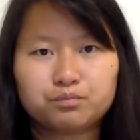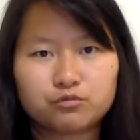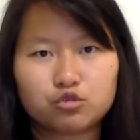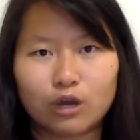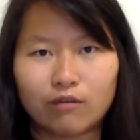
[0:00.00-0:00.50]

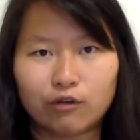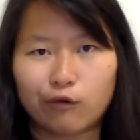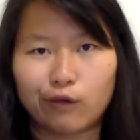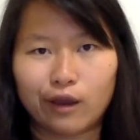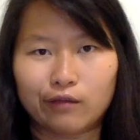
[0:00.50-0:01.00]
travel
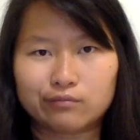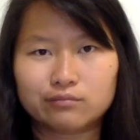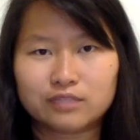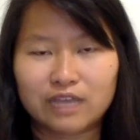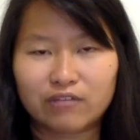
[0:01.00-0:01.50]
around,
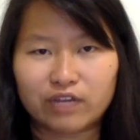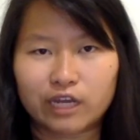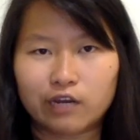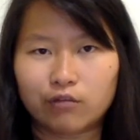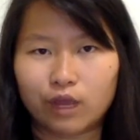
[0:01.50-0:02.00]

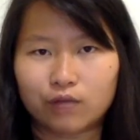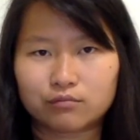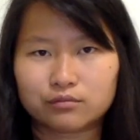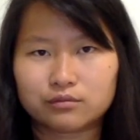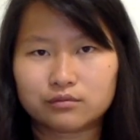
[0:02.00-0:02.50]
navigate
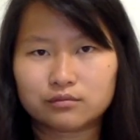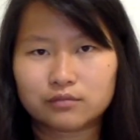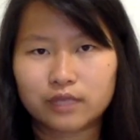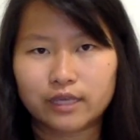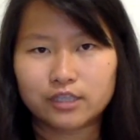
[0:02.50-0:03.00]
around,
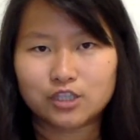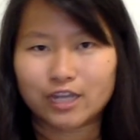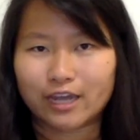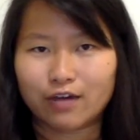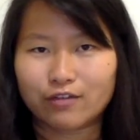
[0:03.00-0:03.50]
and
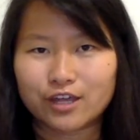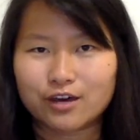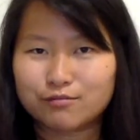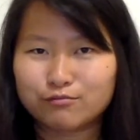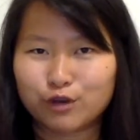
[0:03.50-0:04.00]
check out
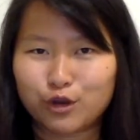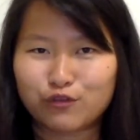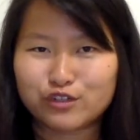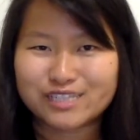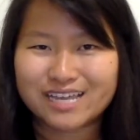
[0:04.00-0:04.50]
the
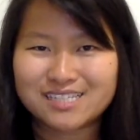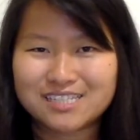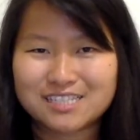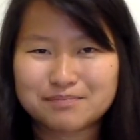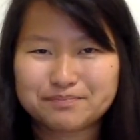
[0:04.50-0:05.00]
wonderful
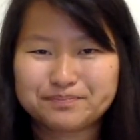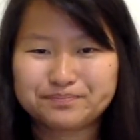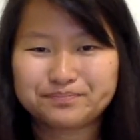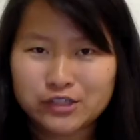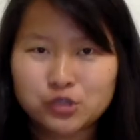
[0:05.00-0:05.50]
sights.
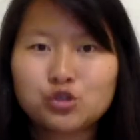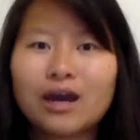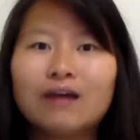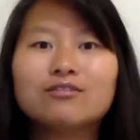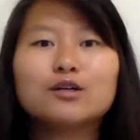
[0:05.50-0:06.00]

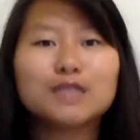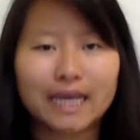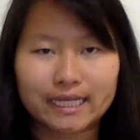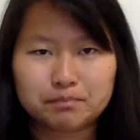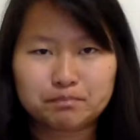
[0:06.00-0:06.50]
Travel
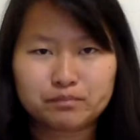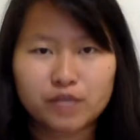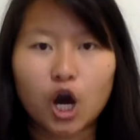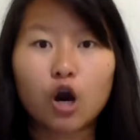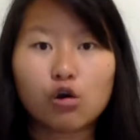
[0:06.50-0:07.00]
light.
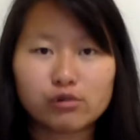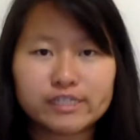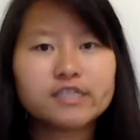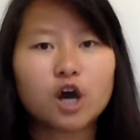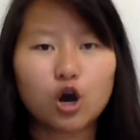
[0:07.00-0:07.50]

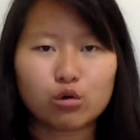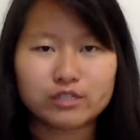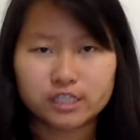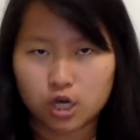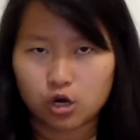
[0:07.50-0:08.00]
Always,
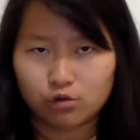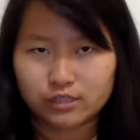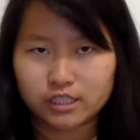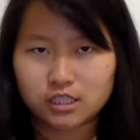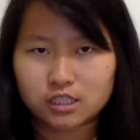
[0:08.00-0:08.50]
always,
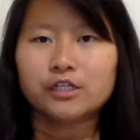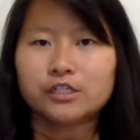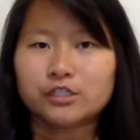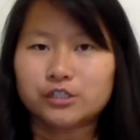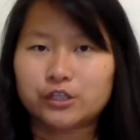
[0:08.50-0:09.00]
always.
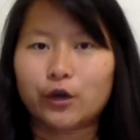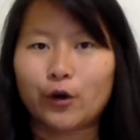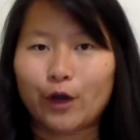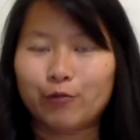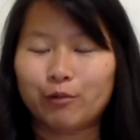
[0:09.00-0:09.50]
So
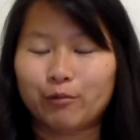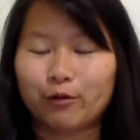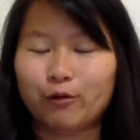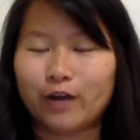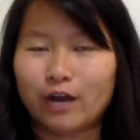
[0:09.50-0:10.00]
I
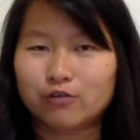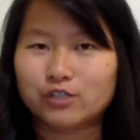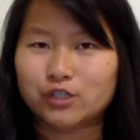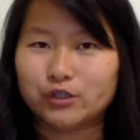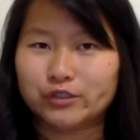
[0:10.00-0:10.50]
remember when I was
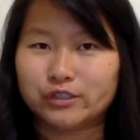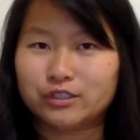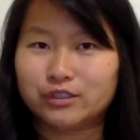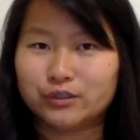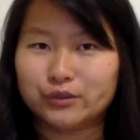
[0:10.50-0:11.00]
going
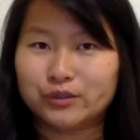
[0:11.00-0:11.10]
to